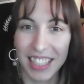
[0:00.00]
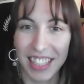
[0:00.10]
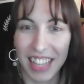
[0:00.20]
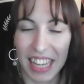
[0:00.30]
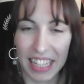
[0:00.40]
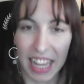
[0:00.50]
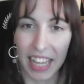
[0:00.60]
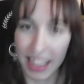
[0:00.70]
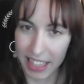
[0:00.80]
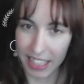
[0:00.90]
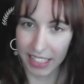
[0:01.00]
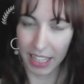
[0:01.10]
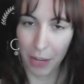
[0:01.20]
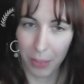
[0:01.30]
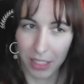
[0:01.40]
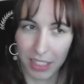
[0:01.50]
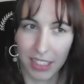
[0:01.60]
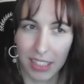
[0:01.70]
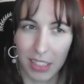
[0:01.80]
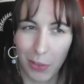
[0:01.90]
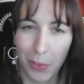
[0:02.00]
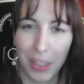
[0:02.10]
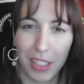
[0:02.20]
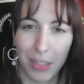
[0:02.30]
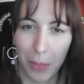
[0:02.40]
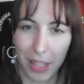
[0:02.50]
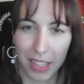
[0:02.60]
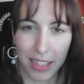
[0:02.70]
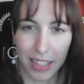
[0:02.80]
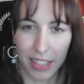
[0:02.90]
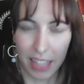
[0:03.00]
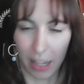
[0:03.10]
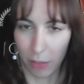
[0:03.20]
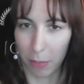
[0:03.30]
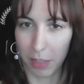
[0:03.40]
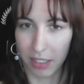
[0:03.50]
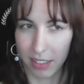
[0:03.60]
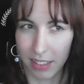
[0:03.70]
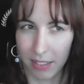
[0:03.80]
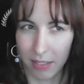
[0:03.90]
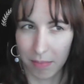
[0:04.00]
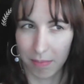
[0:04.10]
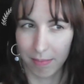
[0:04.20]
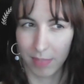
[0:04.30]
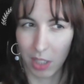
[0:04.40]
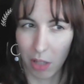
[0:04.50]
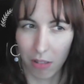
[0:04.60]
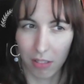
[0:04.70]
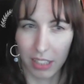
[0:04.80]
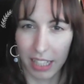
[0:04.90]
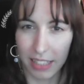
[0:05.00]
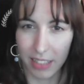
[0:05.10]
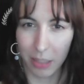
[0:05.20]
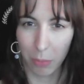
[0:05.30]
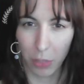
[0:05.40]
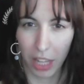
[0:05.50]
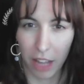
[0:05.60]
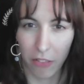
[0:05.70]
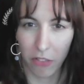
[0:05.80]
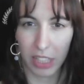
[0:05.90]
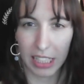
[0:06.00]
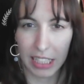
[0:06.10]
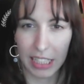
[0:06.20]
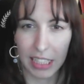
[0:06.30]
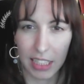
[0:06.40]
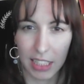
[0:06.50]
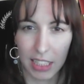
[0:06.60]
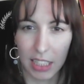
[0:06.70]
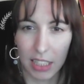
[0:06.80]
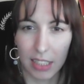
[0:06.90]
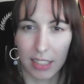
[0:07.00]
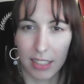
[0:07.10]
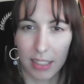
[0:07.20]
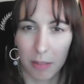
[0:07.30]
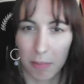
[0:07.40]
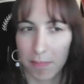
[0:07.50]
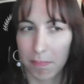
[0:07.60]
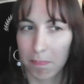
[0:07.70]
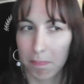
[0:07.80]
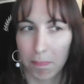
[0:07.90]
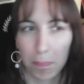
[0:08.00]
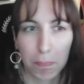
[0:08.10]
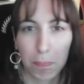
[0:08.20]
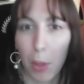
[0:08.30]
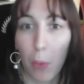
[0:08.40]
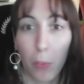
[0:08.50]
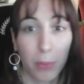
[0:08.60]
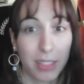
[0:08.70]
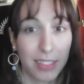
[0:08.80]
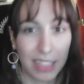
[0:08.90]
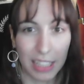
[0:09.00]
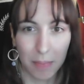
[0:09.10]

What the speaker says: and I think I will just do it with the alphabet. So next up we have E till we will see.